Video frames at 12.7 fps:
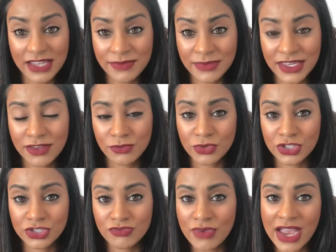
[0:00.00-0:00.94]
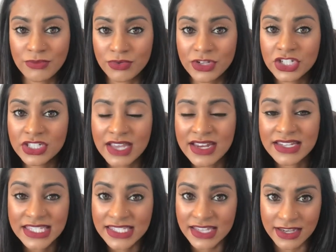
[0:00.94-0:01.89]
I mean, we're just kind of
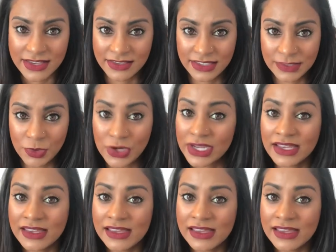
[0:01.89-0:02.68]
stuck at this point.